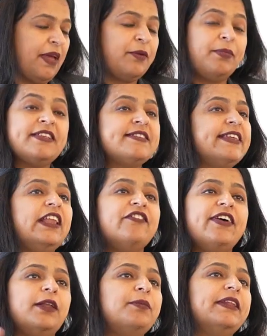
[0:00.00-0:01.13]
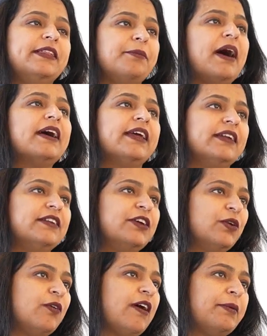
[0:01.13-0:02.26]
And best deal available in the market, you
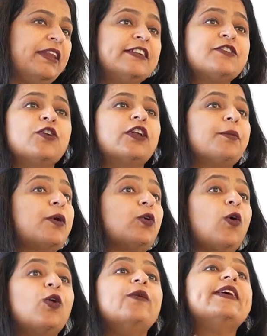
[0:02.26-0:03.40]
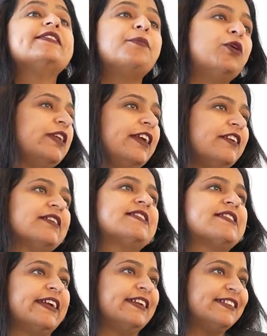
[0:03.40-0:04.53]
know. I mean, it's not always about the
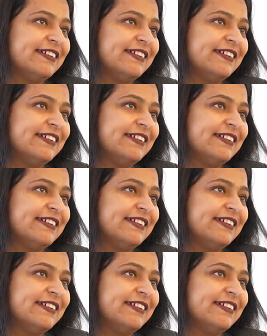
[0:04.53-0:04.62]
interest rate.